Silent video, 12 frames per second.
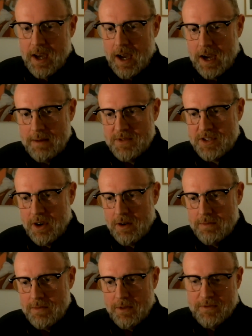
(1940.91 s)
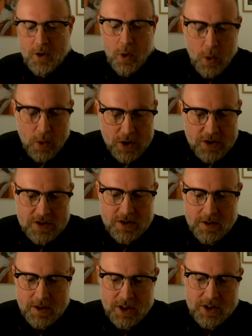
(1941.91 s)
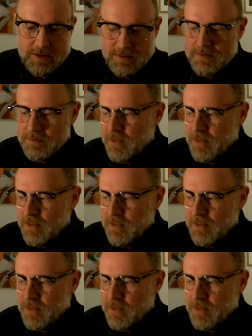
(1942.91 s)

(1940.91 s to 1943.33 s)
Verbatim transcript: Um, so of course, good